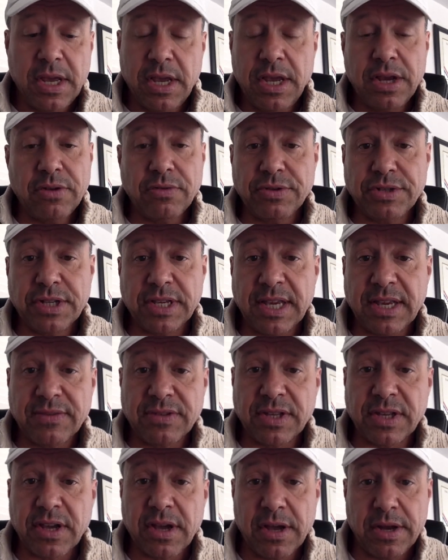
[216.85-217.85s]
It also
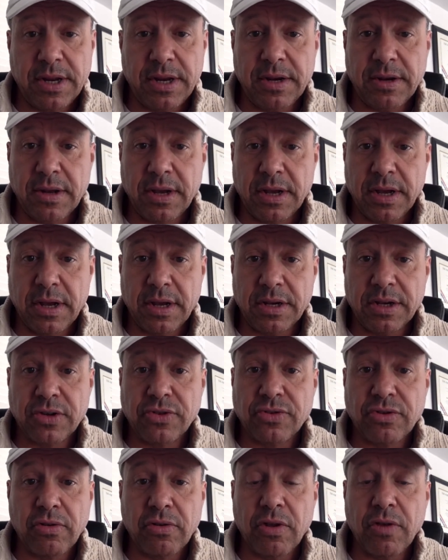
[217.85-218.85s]
gives the guardian uh,
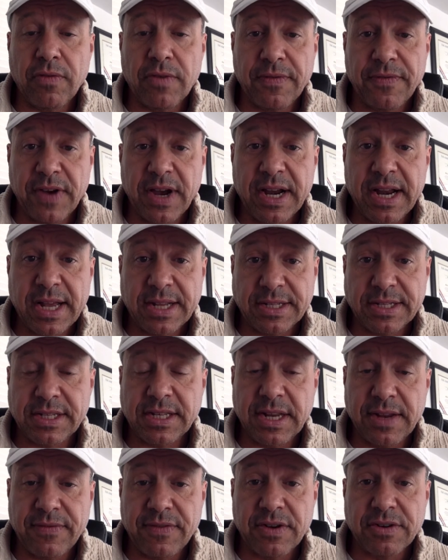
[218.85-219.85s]
control over finances
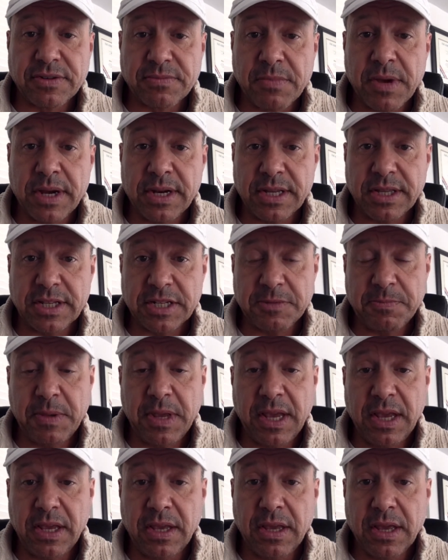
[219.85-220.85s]
if there's money that's
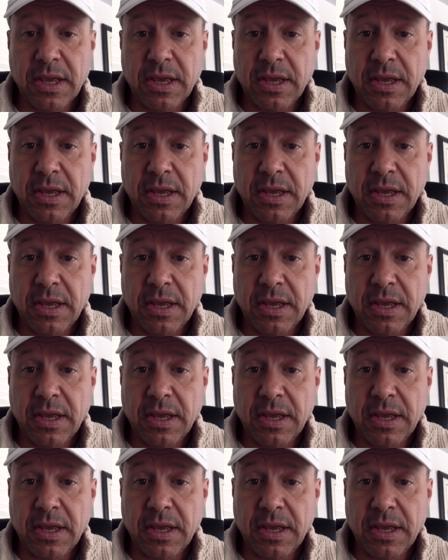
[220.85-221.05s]
being